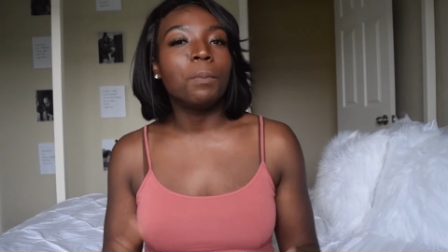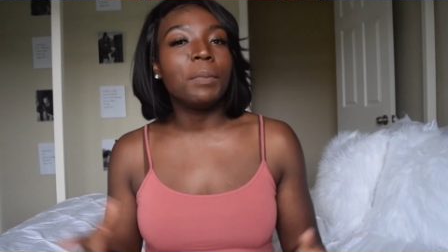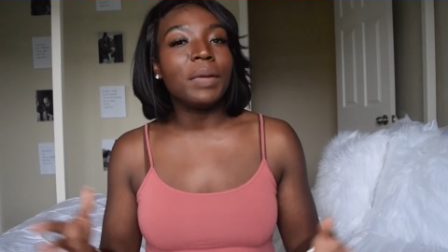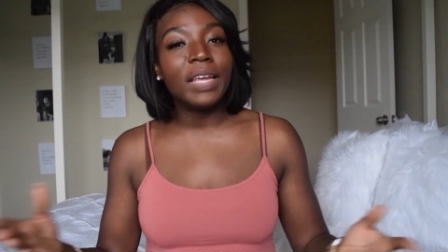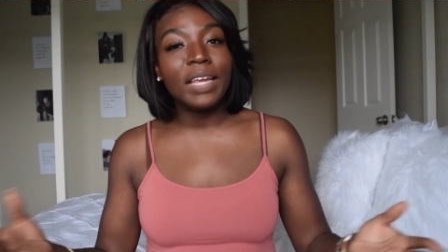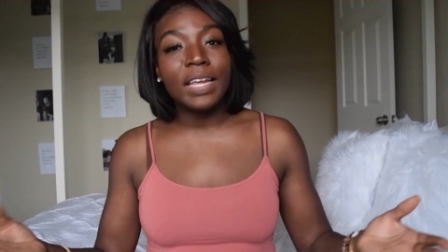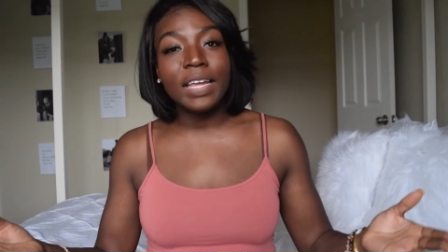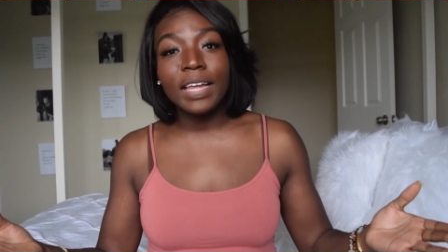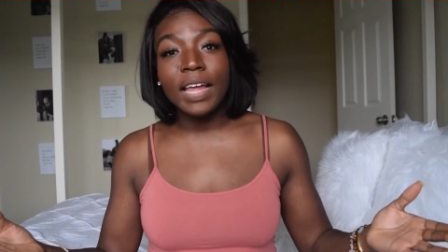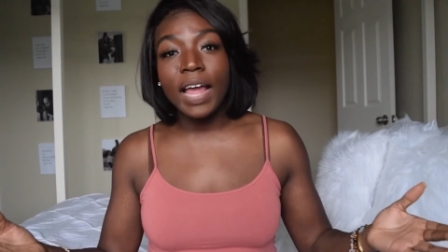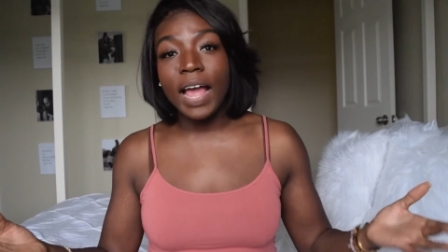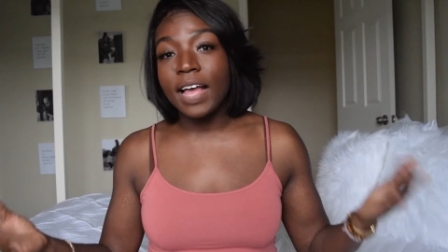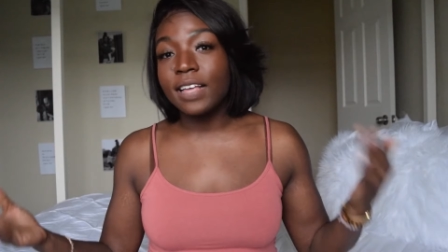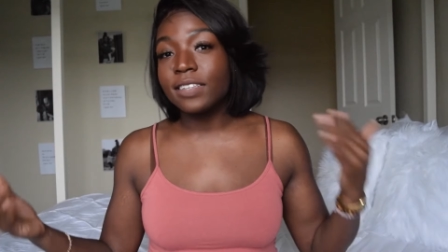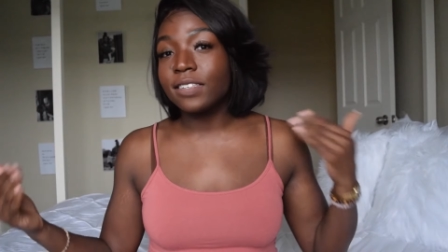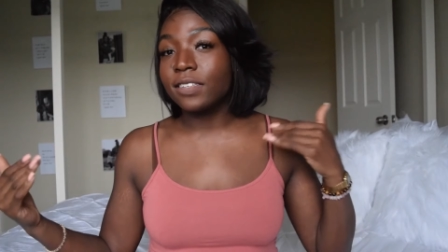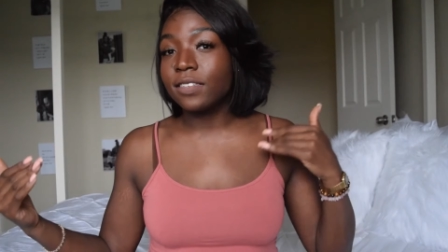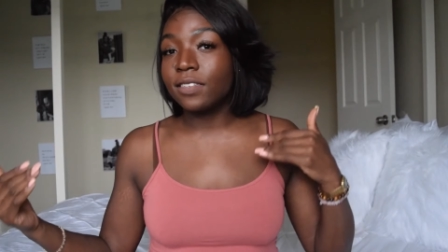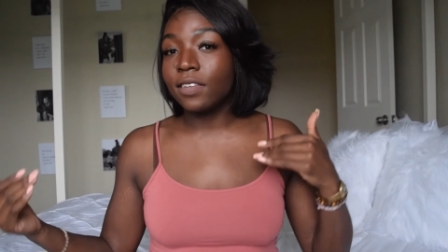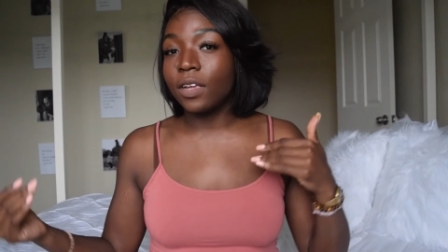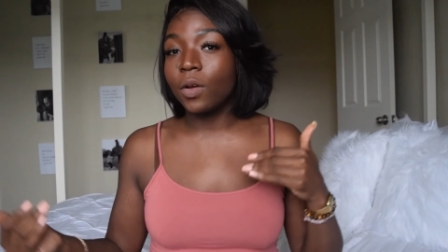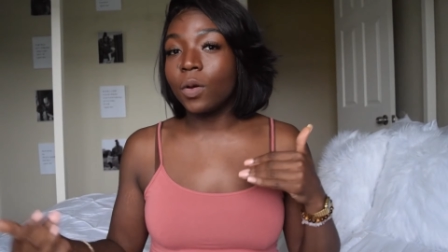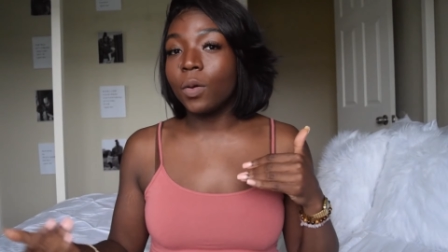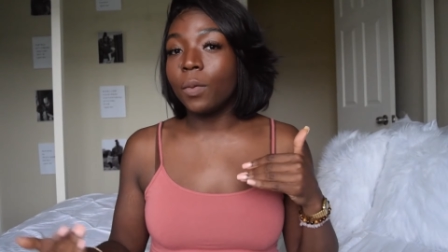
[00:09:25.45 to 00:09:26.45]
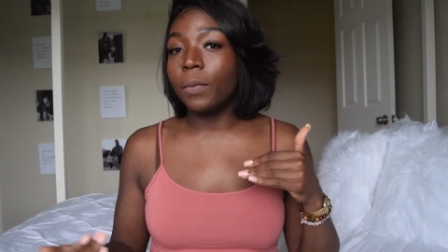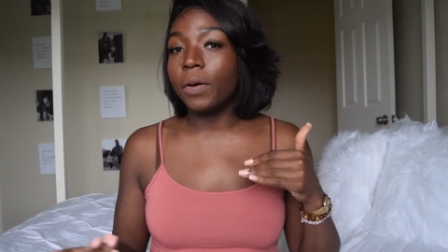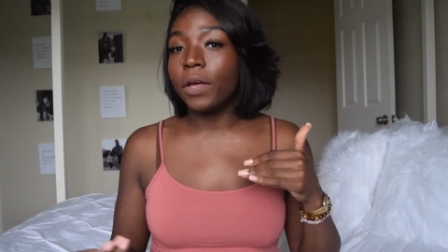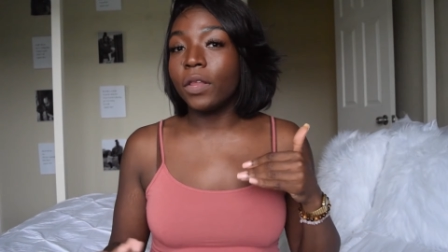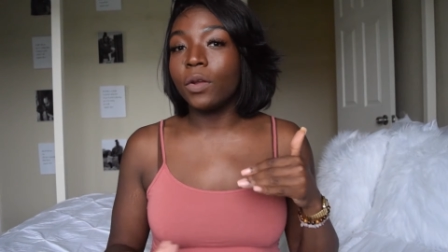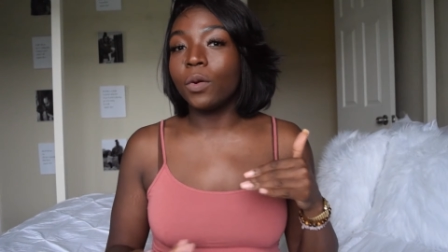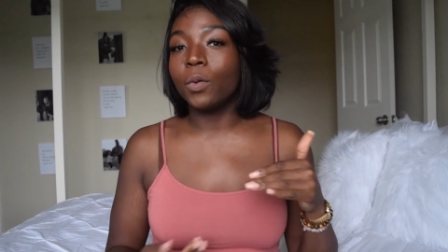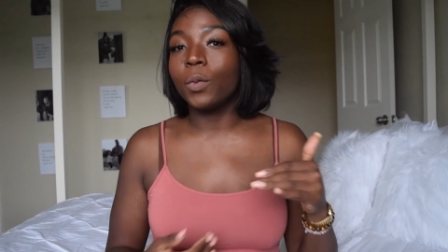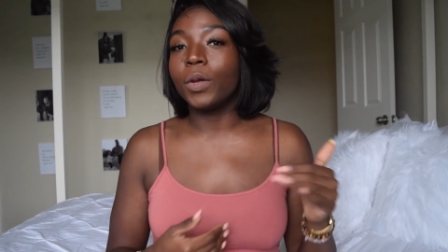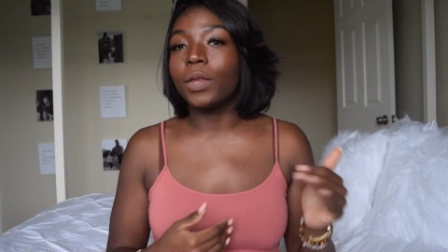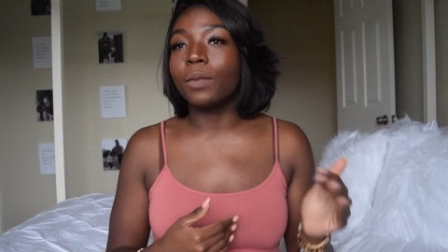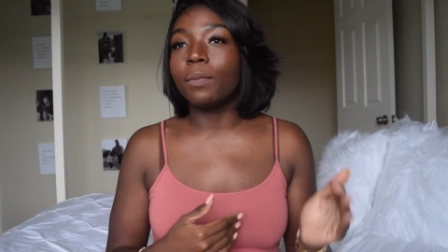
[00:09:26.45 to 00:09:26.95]
me as a single
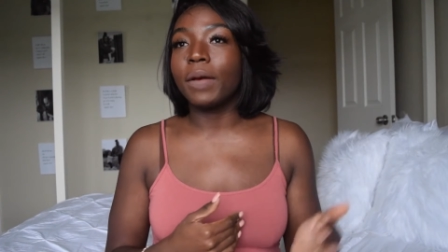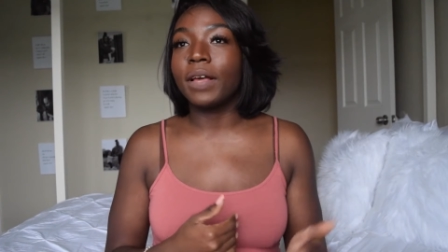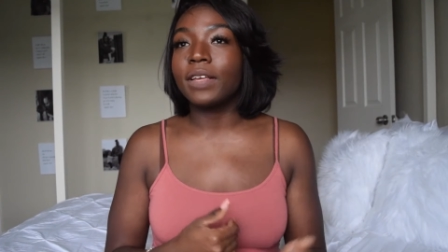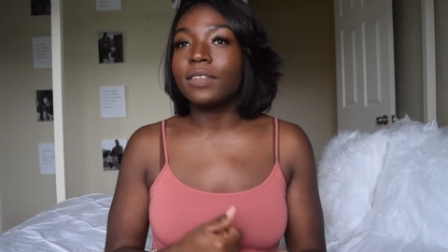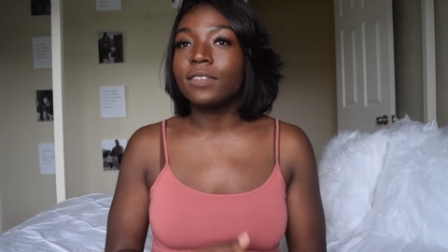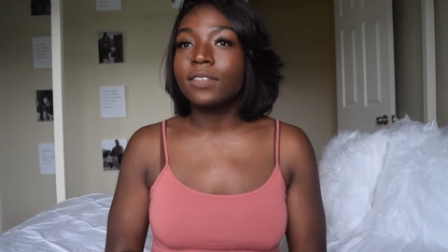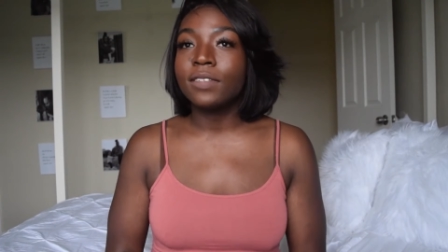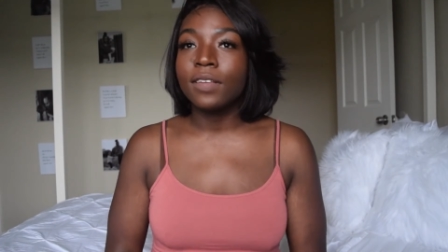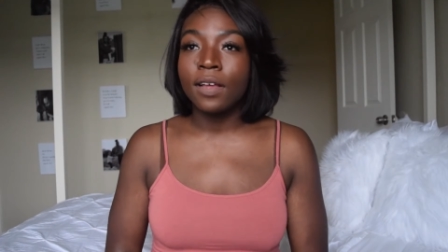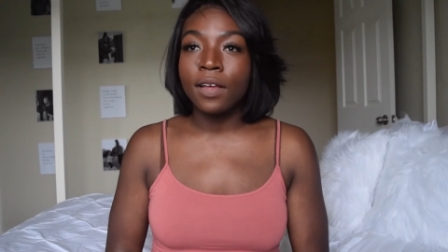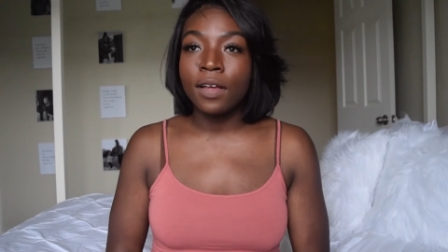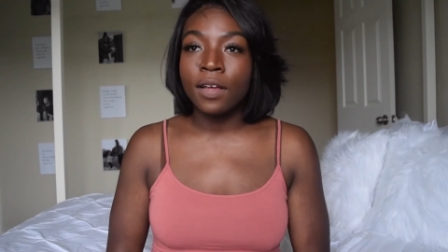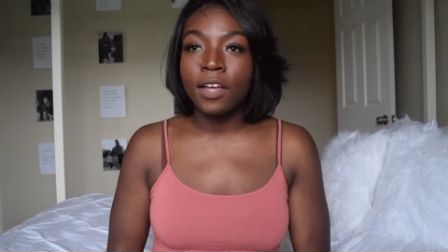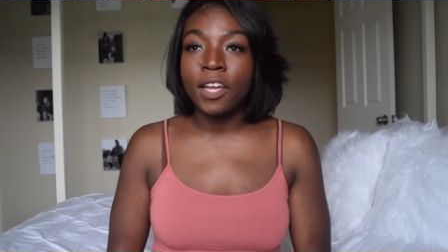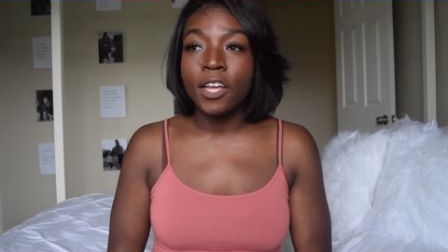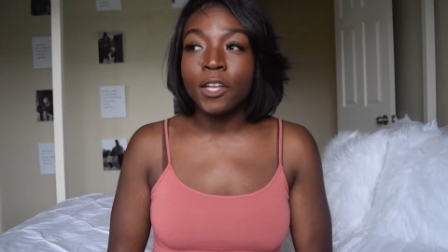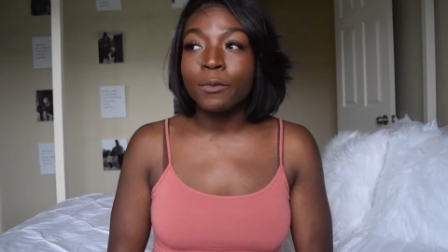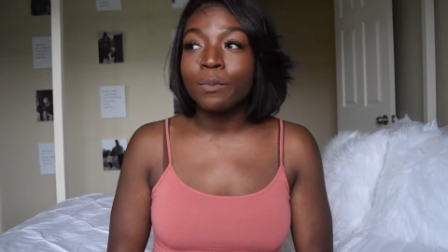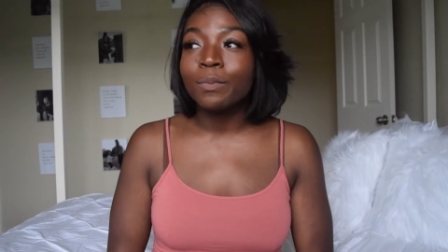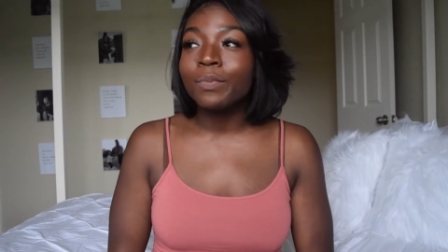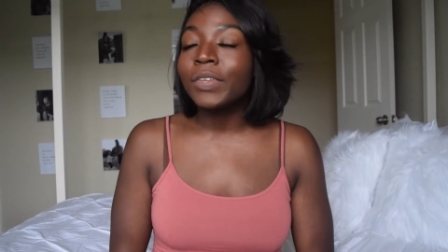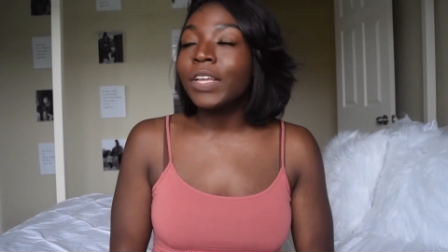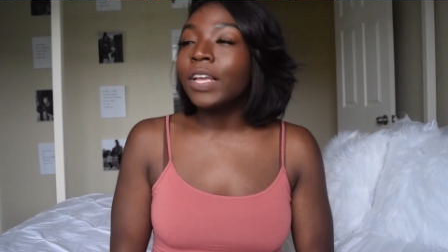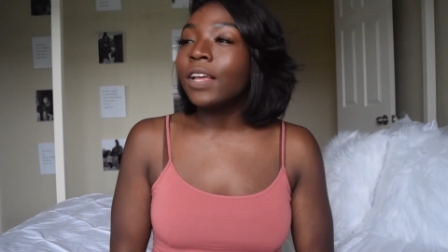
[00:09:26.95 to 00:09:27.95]
mother with my son.